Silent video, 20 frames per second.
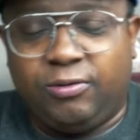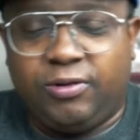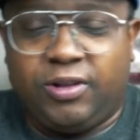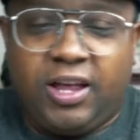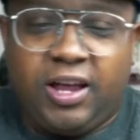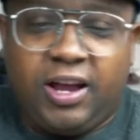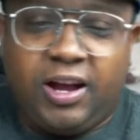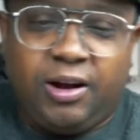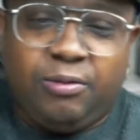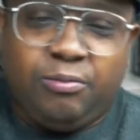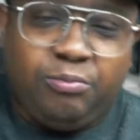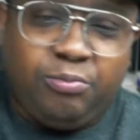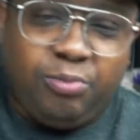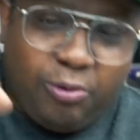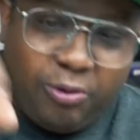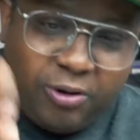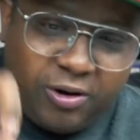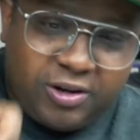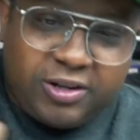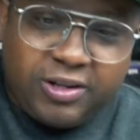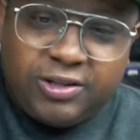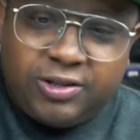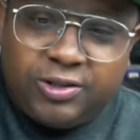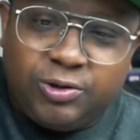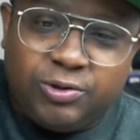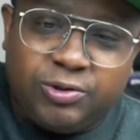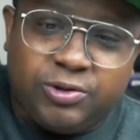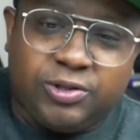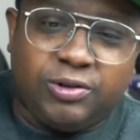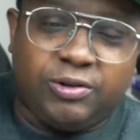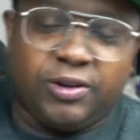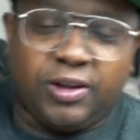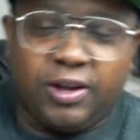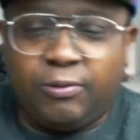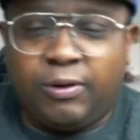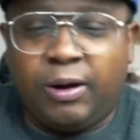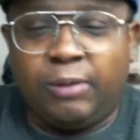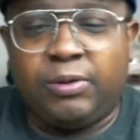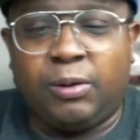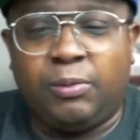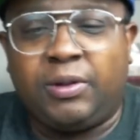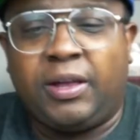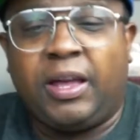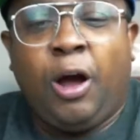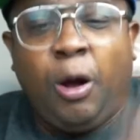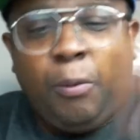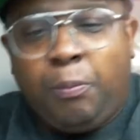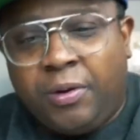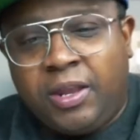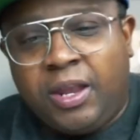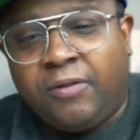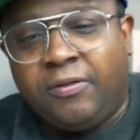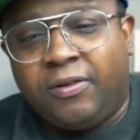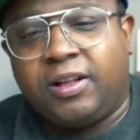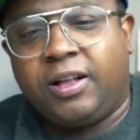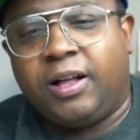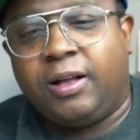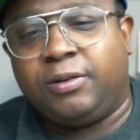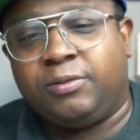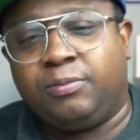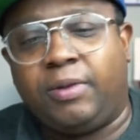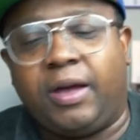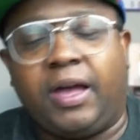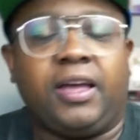there and poured the juice on there and wrapped it up. Like, I hope he never comes back.